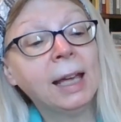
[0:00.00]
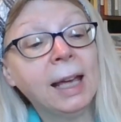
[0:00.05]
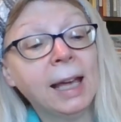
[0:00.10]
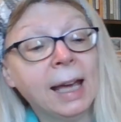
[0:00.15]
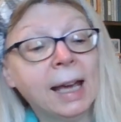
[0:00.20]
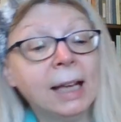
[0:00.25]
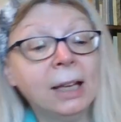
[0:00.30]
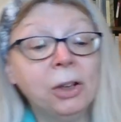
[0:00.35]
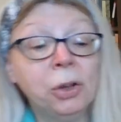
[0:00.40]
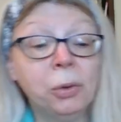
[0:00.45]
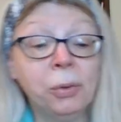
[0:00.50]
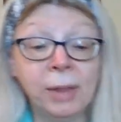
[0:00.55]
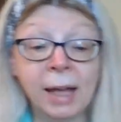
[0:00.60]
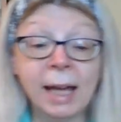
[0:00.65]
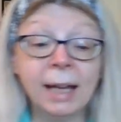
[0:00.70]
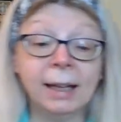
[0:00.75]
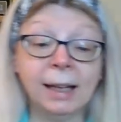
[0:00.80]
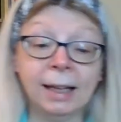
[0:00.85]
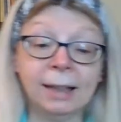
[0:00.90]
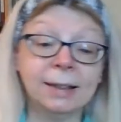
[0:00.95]
and who
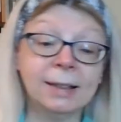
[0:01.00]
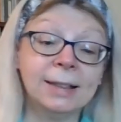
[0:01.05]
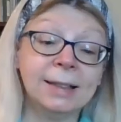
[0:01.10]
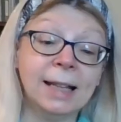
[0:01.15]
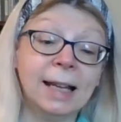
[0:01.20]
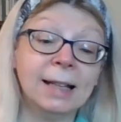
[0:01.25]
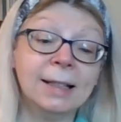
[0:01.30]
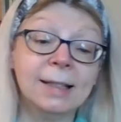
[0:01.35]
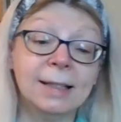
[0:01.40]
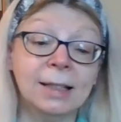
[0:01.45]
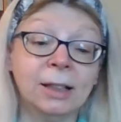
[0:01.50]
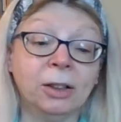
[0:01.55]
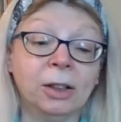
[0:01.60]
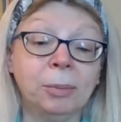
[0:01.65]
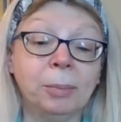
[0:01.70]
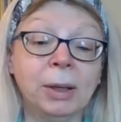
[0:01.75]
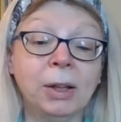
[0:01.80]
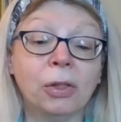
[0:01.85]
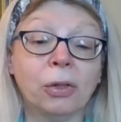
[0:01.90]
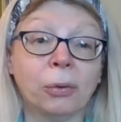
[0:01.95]
then had to stand still
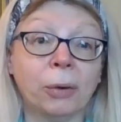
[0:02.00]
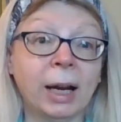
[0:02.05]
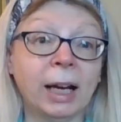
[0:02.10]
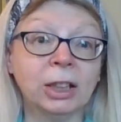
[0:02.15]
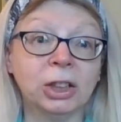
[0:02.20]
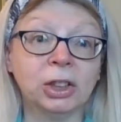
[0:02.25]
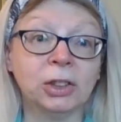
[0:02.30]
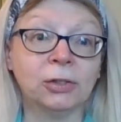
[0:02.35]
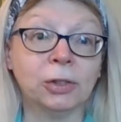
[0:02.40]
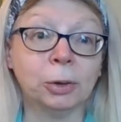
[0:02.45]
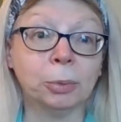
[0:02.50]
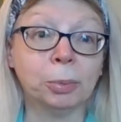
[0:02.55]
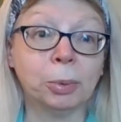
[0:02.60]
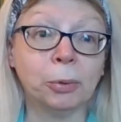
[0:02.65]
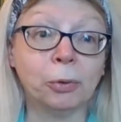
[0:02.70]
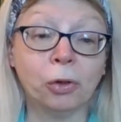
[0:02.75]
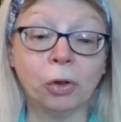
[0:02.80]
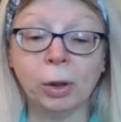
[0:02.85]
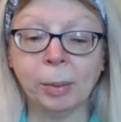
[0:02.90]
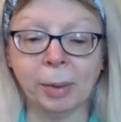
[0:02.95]
and be thrashed for
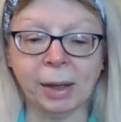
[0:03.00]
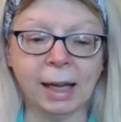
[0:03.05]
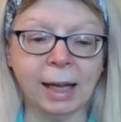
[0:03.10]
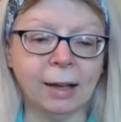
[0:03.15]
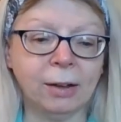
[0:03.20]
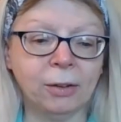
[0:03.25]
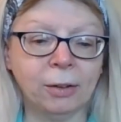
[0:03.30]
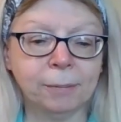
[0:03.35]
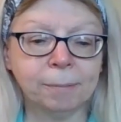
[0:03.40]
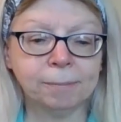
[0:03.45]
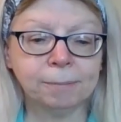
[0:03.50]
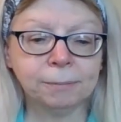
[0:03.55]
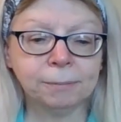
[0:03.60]
performing it.